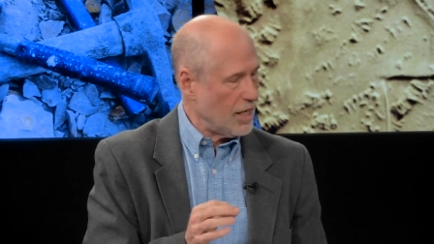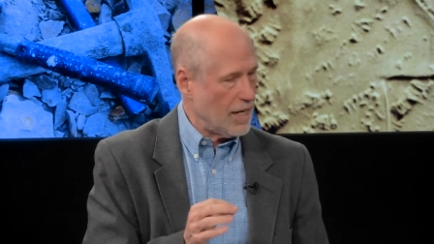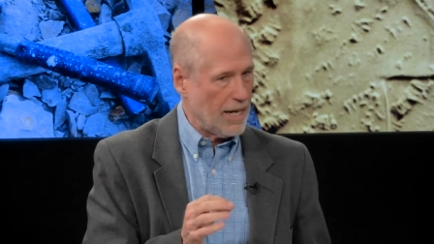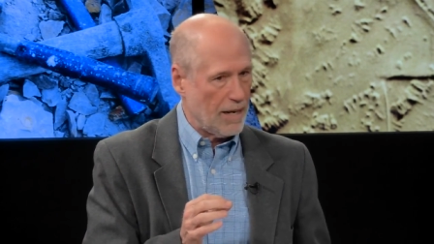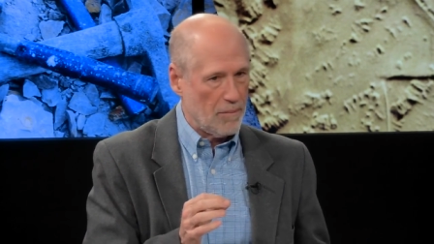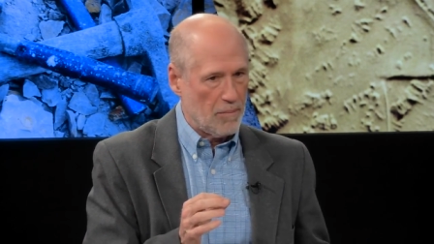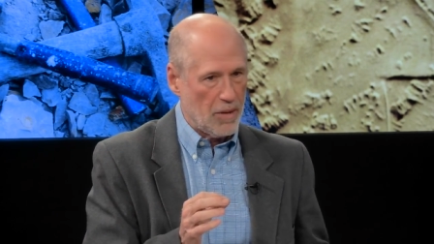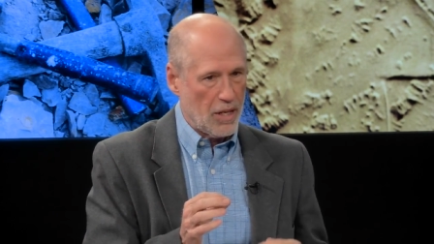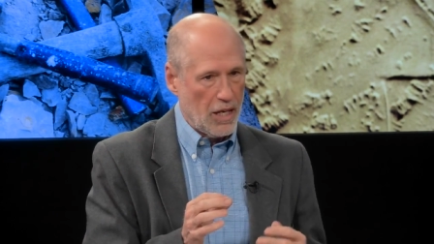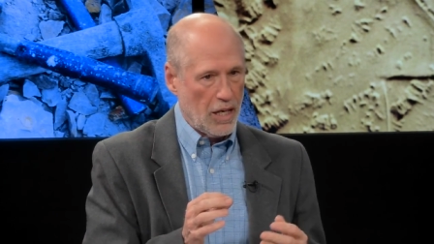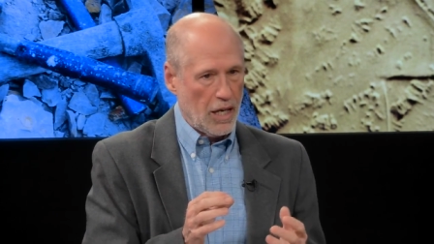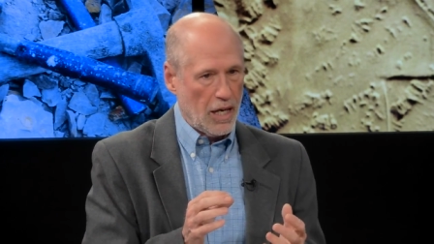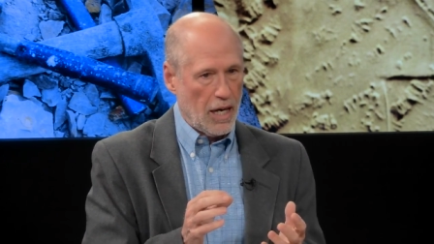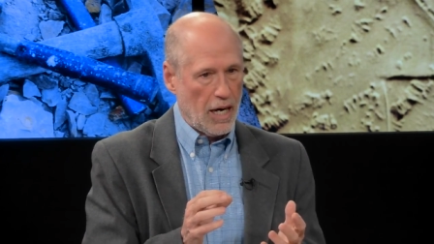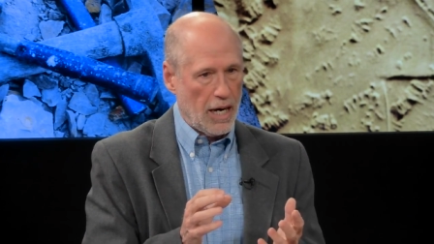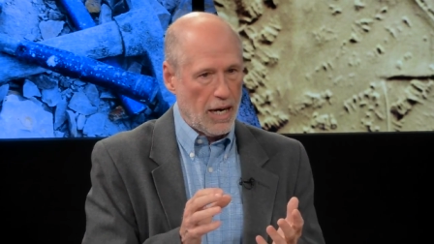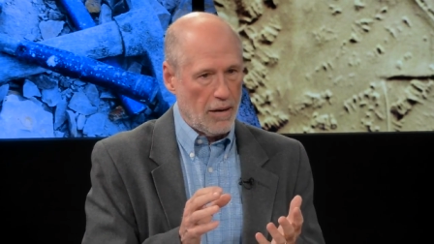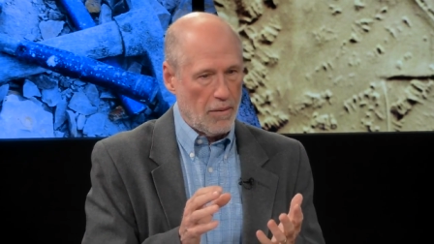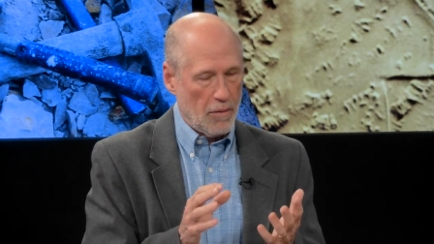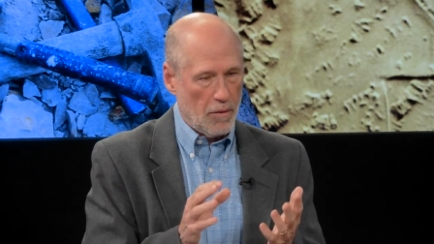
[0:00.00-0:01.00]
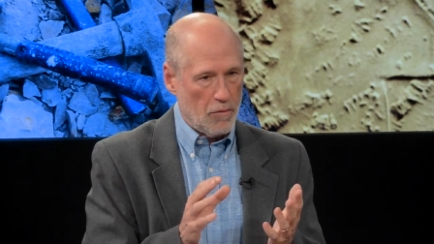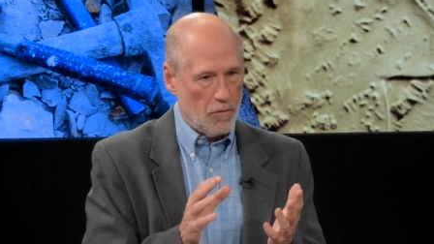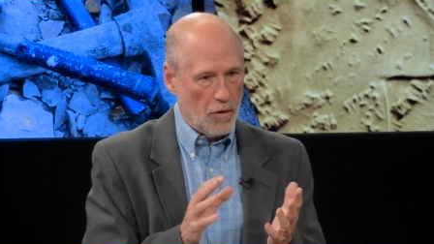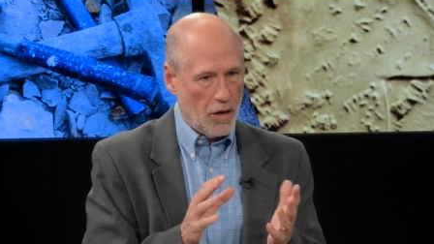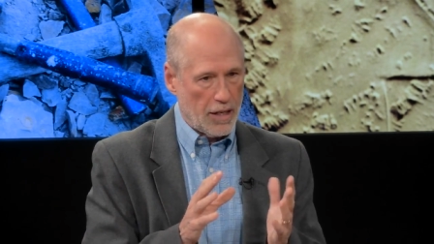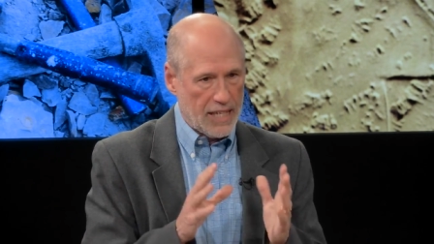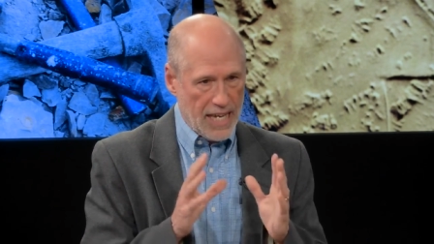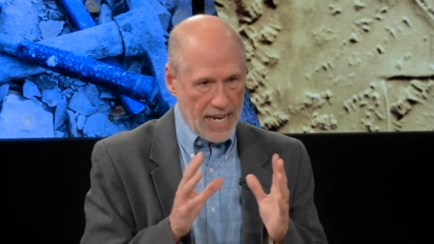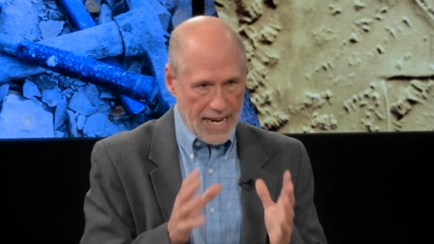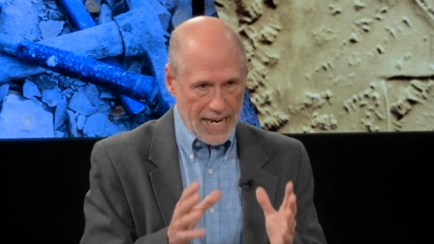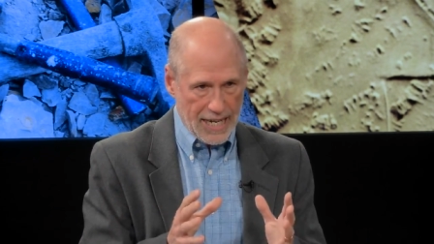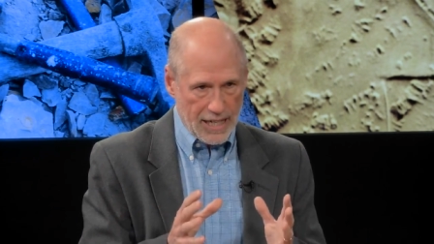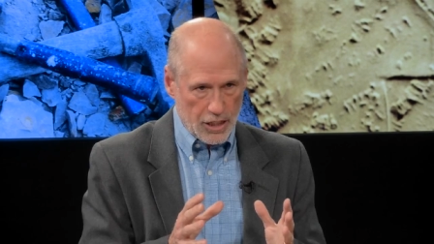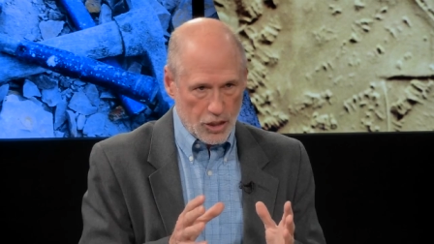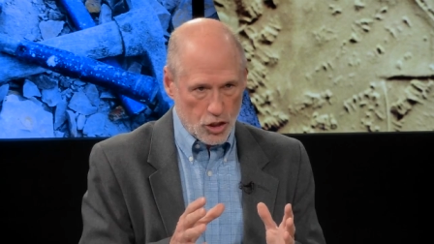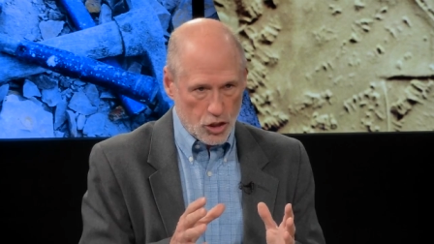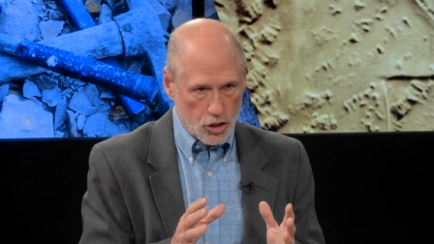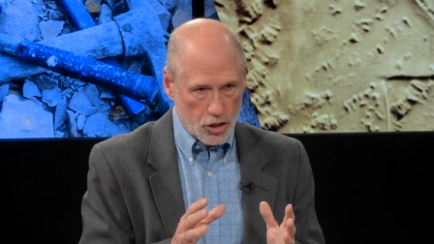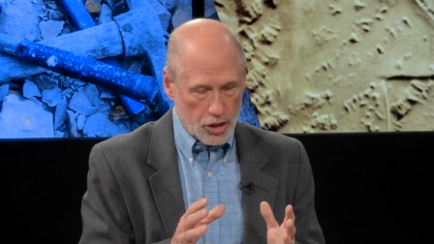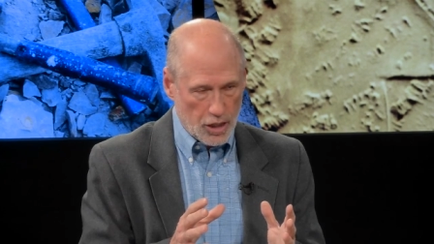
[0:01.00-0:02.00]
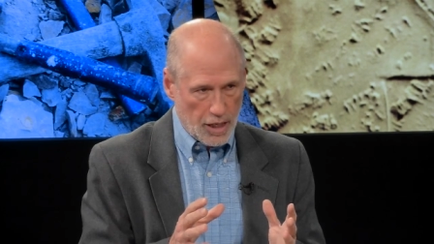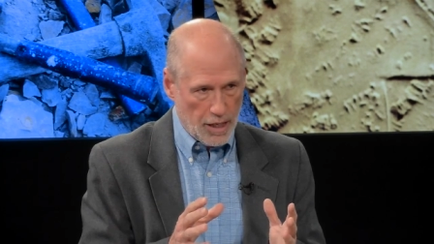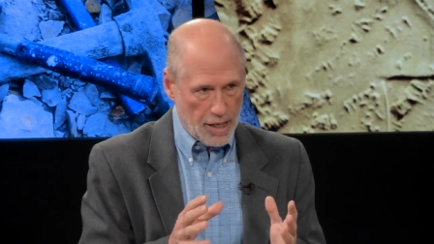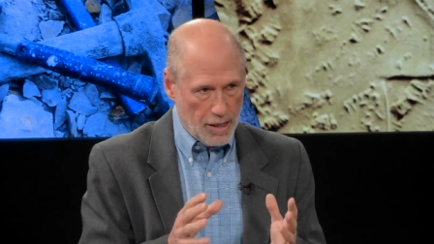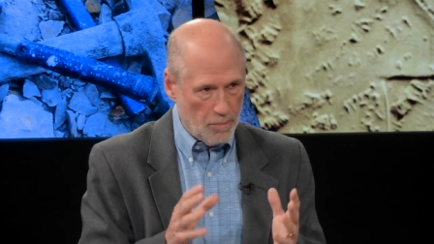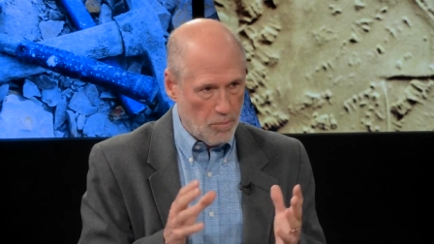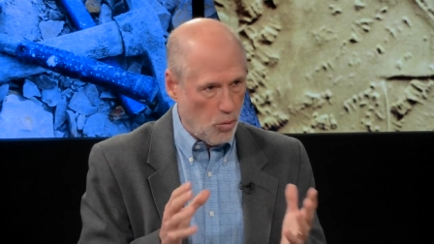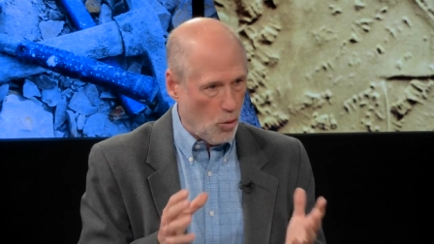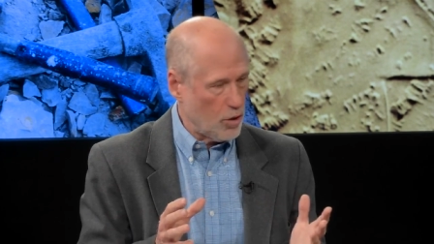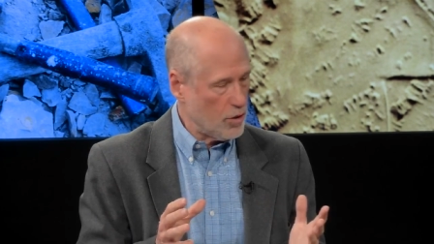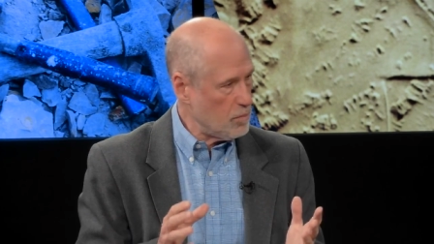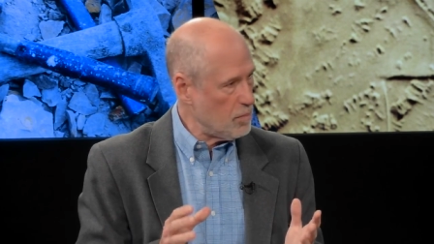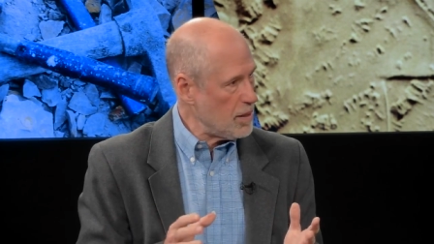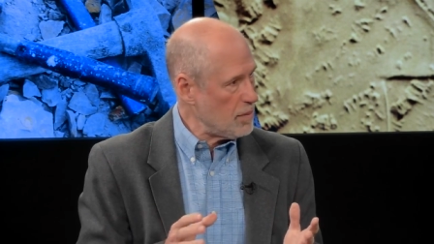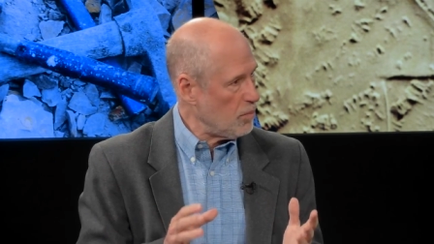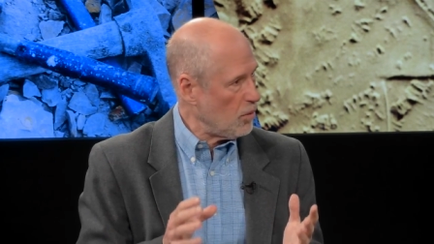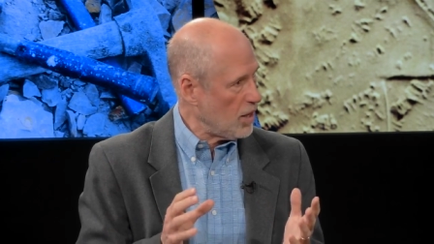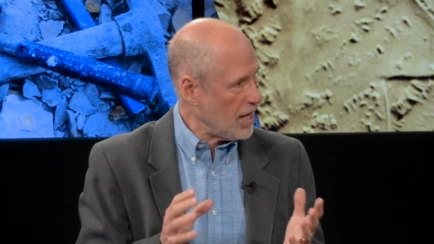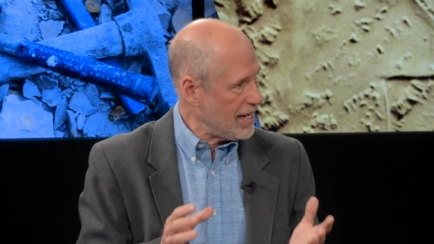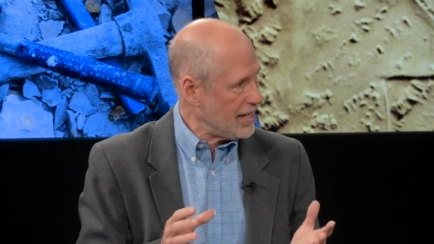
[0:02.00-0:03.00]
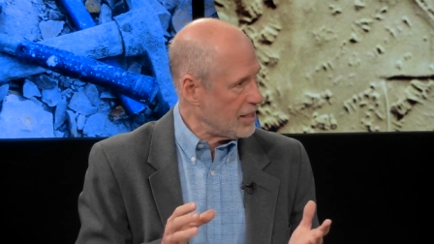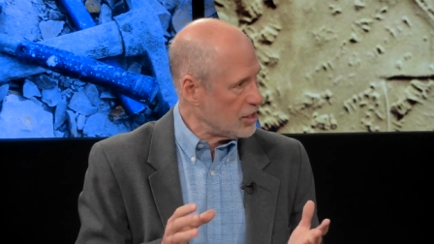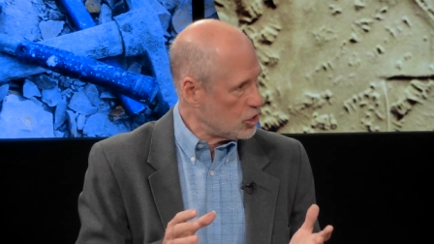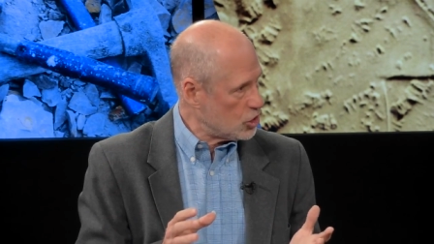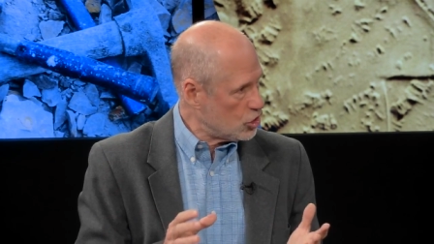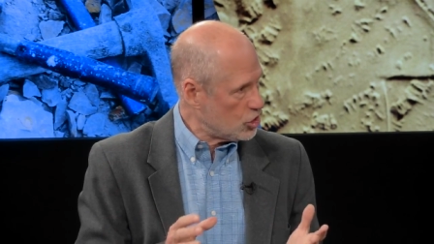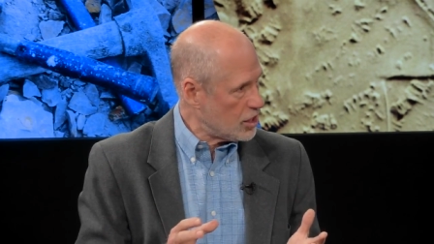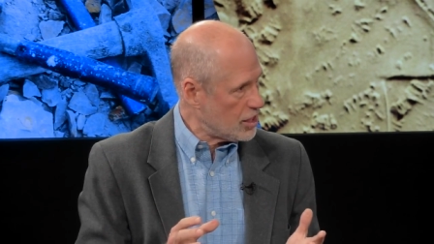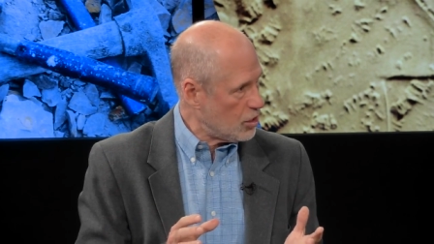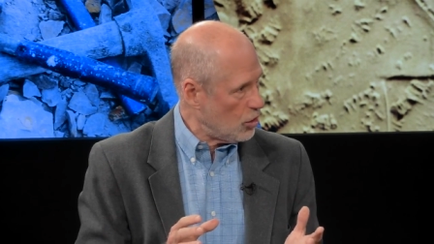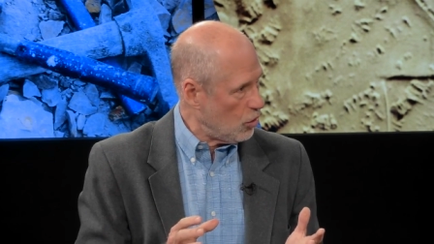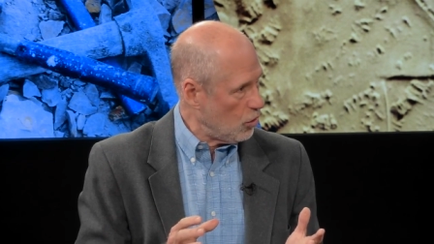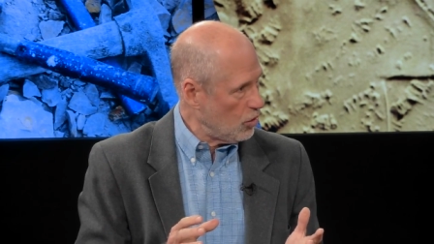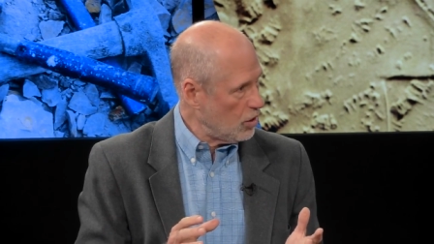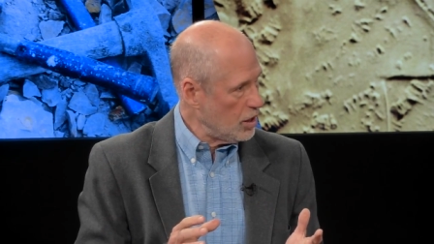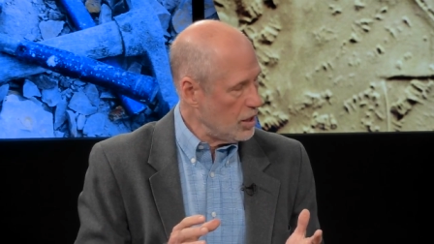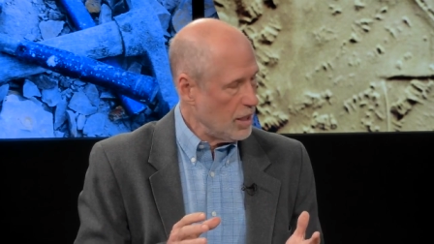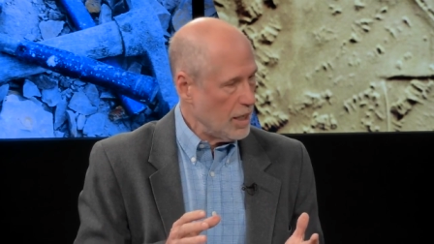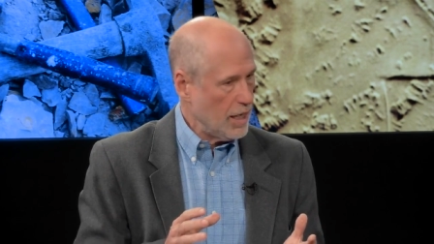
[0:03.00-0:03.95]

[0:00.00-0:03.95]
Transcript: Um, uh, kings, uh, important people had a seal,